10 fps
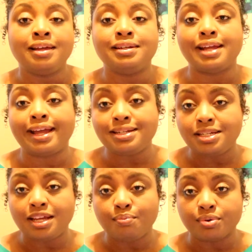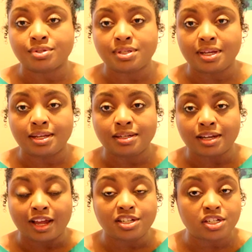19%
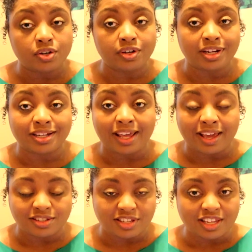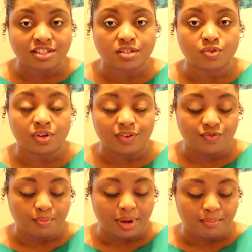Nigerian ancestry
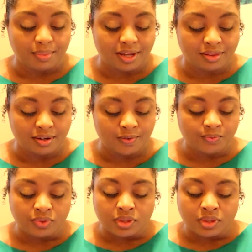from my mother,